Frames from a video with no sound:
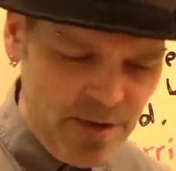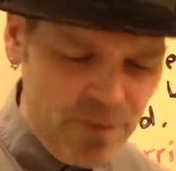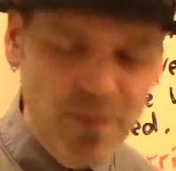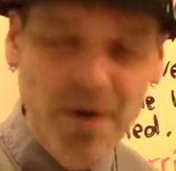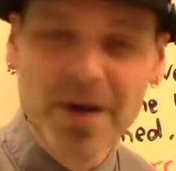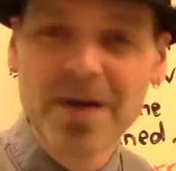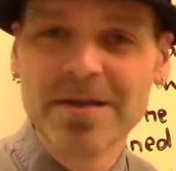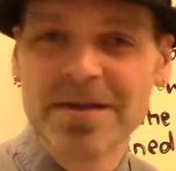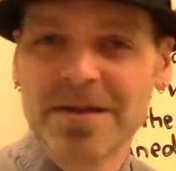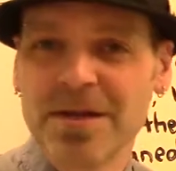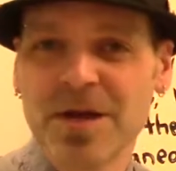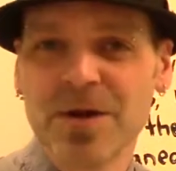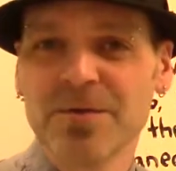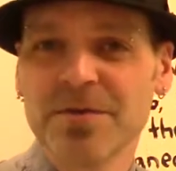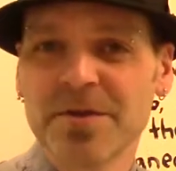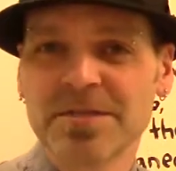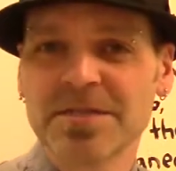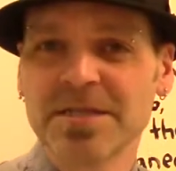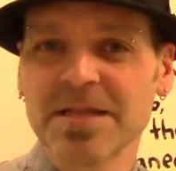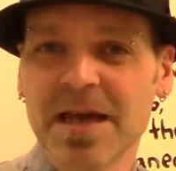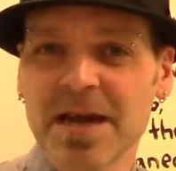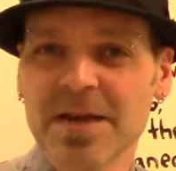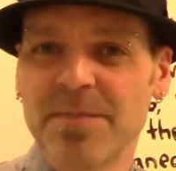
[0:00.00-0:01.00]
Well,
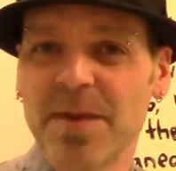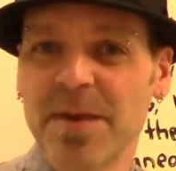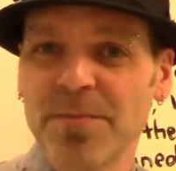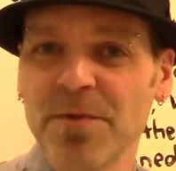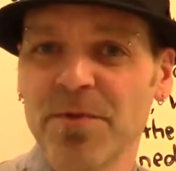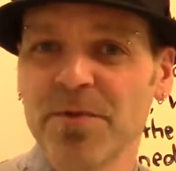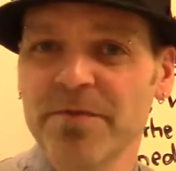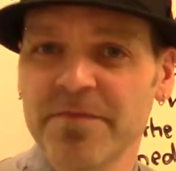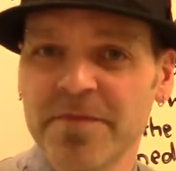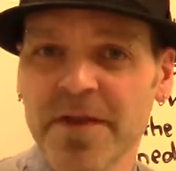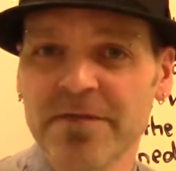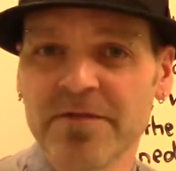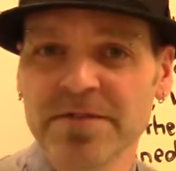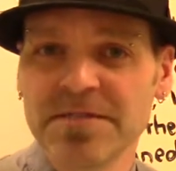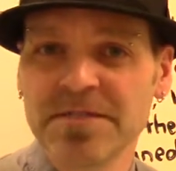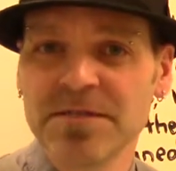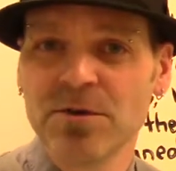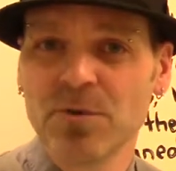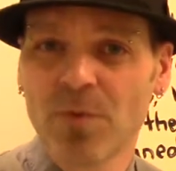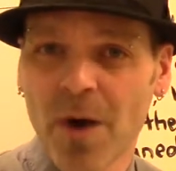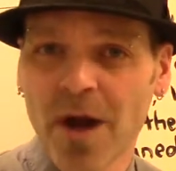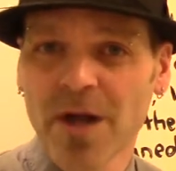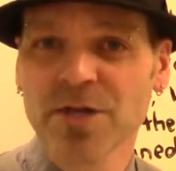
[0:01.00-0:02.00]
there's a lot of people who've never
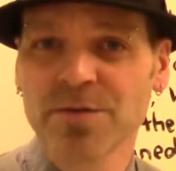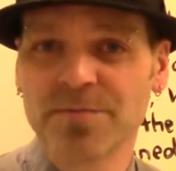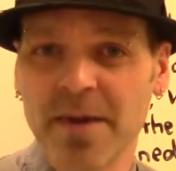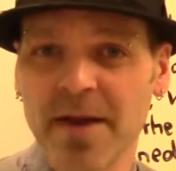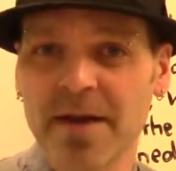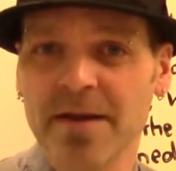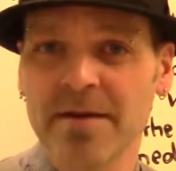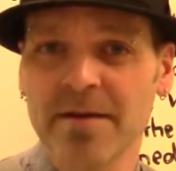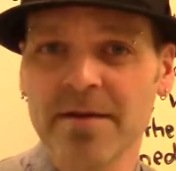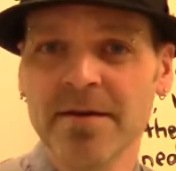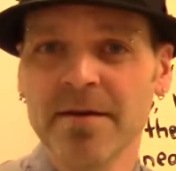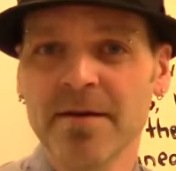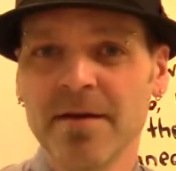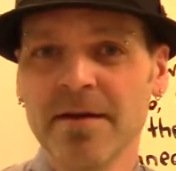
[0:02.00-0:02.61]
seen a watch made.